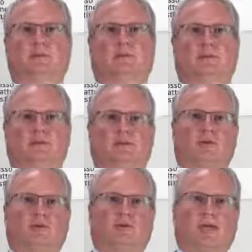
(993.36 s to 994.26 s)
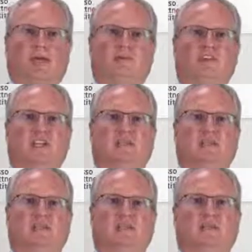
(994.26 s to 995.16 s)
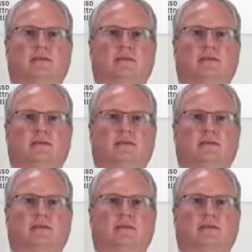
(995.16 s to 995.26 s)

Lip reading: with so-called MVS,